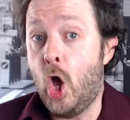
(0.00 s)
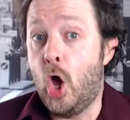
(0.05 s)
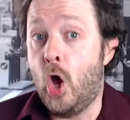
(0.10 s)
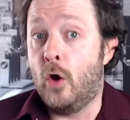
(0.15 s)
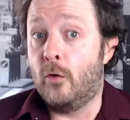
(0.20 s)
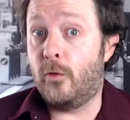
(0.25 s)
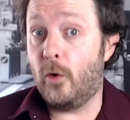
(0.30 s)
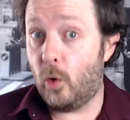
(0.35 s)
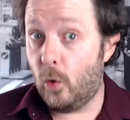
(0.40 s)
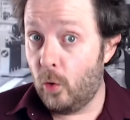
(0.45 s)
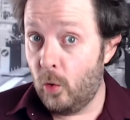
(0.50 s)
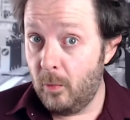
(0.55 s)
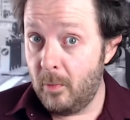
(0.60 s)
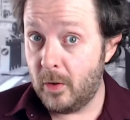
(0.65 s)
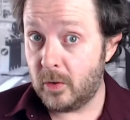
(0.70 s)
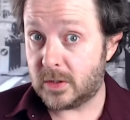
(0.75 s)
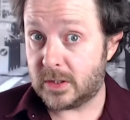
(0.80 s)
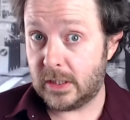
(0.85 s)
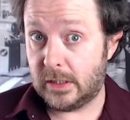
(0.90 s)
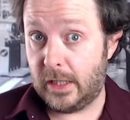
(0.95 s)
for
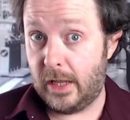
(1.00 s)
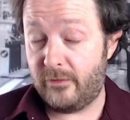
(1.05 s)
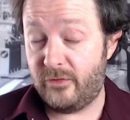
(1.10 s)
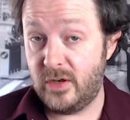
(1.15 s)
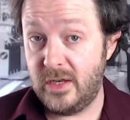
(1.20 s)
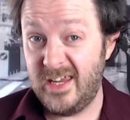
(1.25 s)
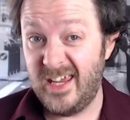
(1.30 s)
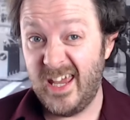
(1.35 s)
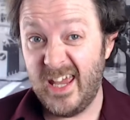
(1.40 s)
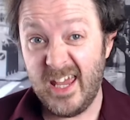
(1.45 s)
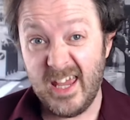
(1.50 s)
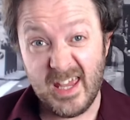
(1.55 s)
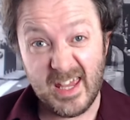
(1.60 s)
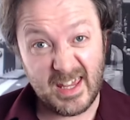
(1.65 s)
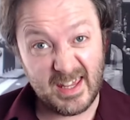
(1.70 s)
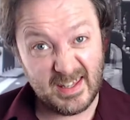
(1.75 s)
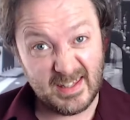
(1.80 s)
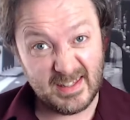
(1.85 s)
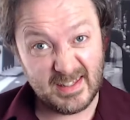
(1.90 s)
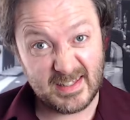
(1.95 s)
almost 11
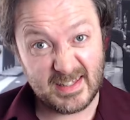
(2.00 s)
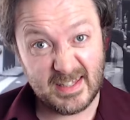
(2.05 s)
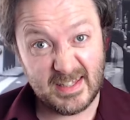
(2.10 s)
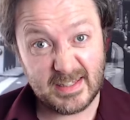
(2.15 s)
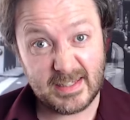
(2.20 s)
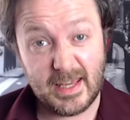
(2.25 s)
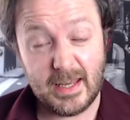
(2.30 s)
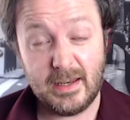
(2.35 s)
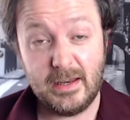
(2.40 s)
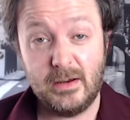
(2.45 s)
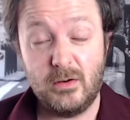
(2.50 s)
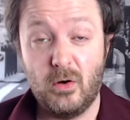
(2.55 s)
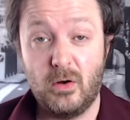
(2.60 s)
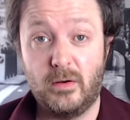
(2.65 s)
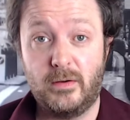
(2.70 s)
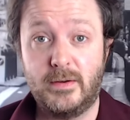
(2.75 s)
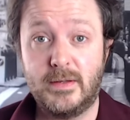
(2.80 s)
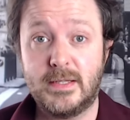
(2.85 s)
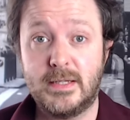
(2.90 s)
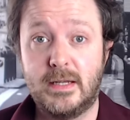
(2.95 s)
years. It's getting
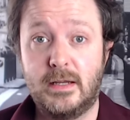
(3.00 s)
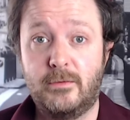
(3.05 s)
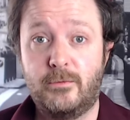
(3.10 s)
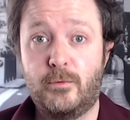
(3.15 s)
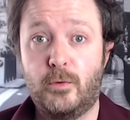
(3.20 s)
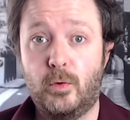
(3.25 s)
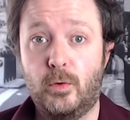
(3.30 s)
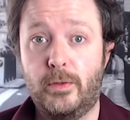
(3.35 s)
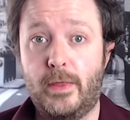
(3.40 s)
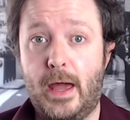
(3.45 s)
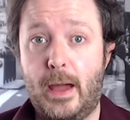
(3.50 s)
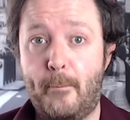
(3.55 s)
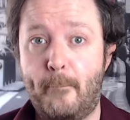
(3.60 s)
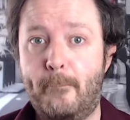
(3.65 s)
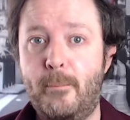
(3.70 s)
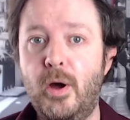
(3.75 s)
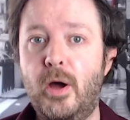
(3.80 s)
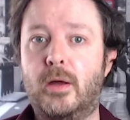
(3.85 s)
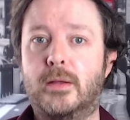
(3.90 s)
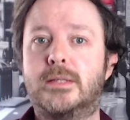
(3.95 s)
on, isn't it, for that?
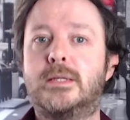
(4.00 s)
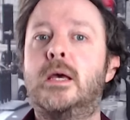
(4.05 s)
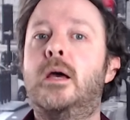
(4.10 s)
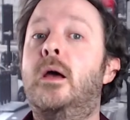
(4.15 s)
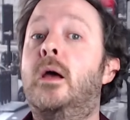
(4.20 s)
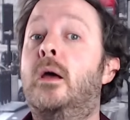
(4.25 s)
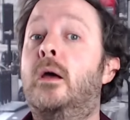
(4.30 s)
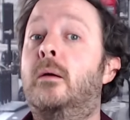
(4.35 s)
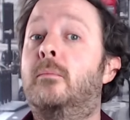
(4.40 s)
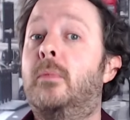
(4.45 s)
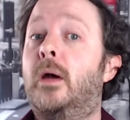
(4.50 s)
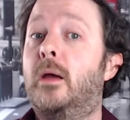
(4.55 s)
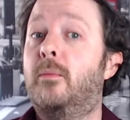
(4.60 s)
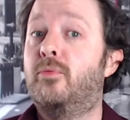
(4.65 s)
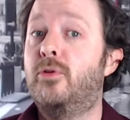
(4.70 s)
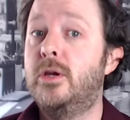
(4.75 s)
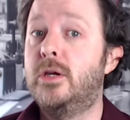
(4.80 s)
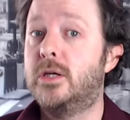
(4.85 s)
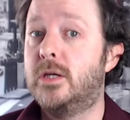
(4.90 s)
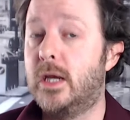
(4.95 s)
But my
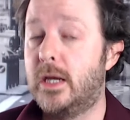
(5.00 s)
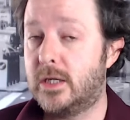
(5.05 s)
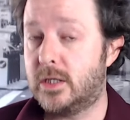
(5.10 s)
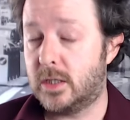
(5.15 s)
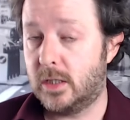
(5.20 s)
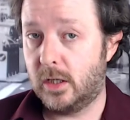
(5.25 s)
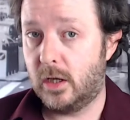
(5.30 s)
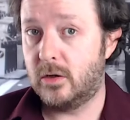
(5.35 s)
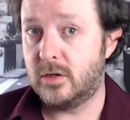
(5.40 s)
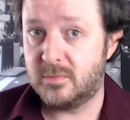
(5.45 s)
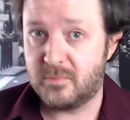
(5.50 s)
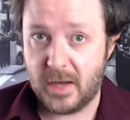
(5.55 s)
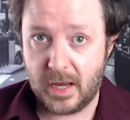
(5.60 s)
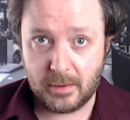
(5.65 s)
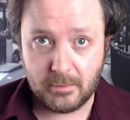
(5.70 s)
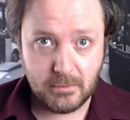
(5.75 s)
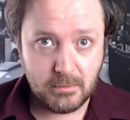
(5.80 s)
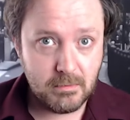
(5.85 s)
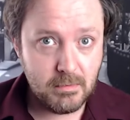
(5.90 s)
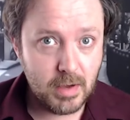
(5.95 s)
appreciation goes back
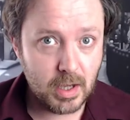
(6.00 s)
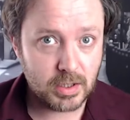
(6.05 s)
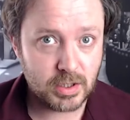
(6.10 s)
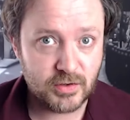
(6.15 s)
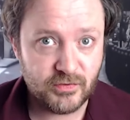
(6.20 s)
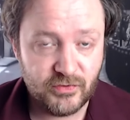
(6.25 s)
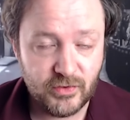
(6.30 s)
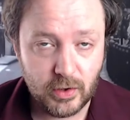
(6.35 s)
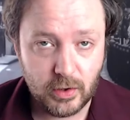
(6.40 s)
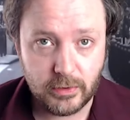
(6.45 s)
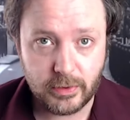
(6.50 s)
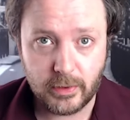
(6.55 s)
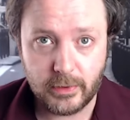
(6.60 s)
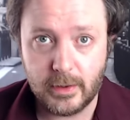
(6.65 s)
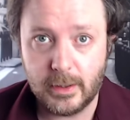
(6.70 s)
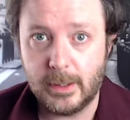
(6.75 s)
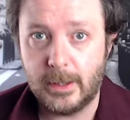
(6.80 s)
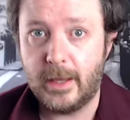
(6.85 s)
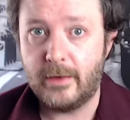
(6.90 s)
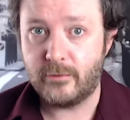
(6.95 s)
much further
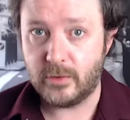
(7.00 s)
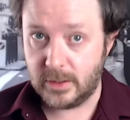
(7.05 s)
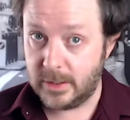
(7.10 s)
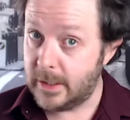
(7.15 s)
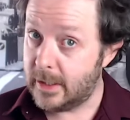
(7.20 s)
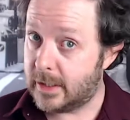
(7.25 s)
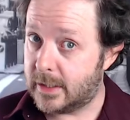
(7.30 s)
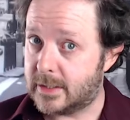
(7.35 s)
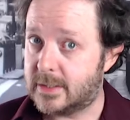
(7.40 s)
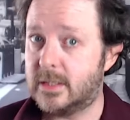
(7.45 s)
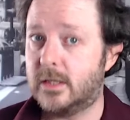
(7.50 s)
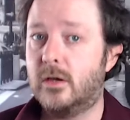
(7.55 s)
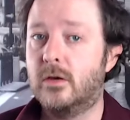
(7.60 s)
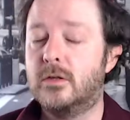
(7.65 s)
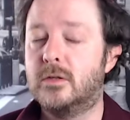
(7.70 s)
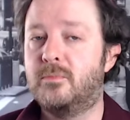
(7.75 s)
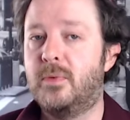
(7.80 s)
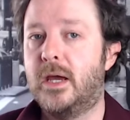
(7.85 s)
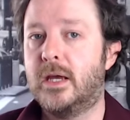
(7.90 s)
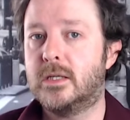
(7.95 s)
than 11 years. It
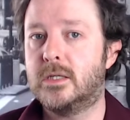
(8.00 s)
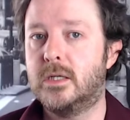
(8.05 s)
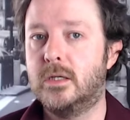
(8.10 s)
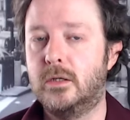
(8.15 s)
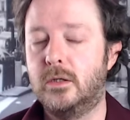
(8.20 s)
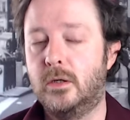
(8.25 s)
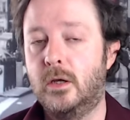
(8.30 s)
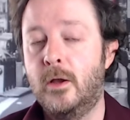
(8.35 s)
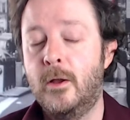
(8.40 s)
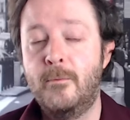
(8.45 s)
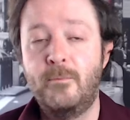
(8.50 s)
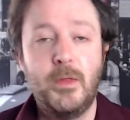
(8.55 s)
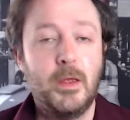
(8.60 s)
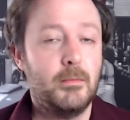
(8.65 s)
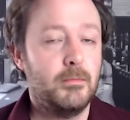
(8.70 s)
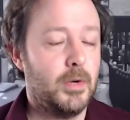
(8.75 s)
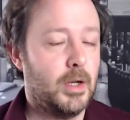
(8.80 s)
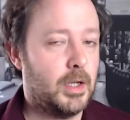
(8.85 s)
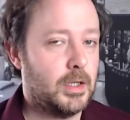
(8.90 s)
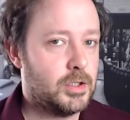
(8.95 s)
goes back to
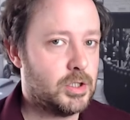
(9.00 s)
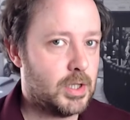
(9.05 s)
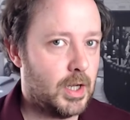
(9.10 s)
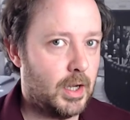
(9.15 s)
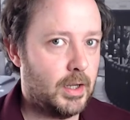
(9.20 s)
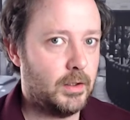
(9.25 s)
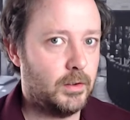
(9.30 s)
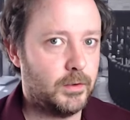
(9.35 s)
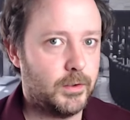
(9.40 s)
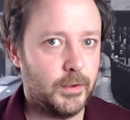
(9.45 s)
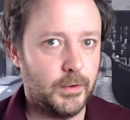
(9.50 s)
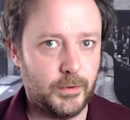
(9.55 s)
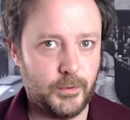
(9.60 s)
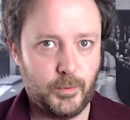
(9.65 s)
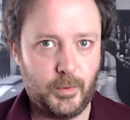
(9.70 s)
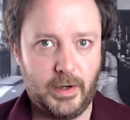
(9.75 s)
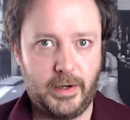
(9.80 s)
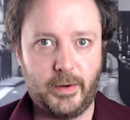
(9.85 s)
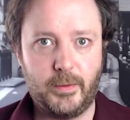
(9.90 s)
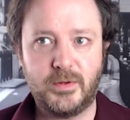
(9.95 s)
my childhood
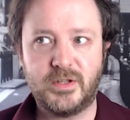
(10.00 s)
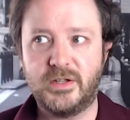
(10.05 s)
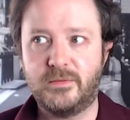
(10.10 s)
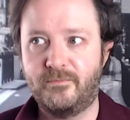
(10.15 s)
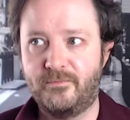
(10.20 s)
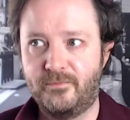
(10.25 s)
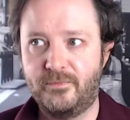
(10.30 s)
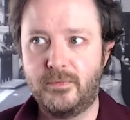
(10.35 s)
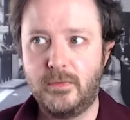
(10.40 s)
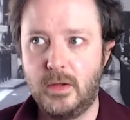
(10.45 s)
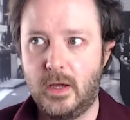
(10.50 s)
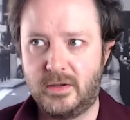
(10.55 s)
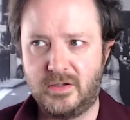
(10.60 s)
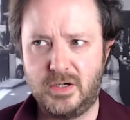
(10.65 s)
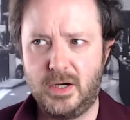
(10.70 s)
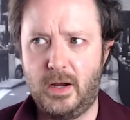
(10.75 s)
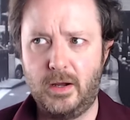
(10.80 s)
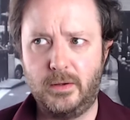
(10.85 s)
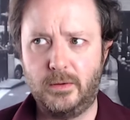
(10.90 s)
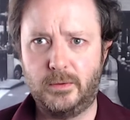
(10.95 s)
when I was a
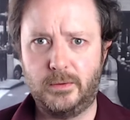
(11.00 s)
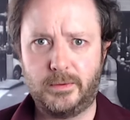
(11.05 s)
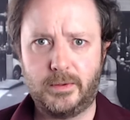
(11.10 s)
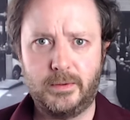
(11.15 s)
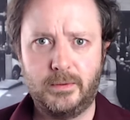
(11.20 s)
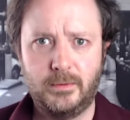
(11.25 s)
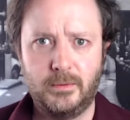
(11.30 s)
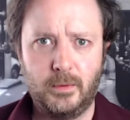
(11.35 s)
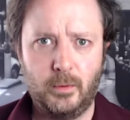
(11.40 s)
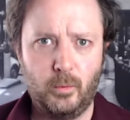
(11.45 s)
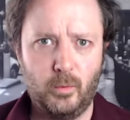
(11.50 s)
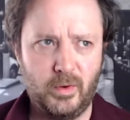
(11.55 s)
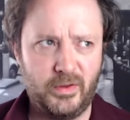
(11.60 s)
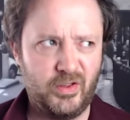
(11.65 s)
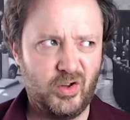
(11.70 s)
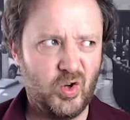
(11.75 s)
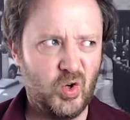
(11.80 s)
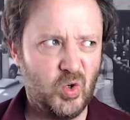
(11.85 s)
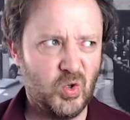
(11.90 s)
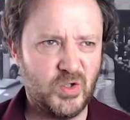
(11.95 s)
child with a
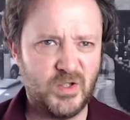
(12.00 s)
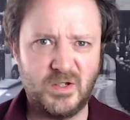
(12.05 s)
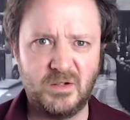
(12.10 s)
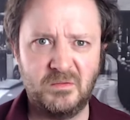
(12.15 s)
hood.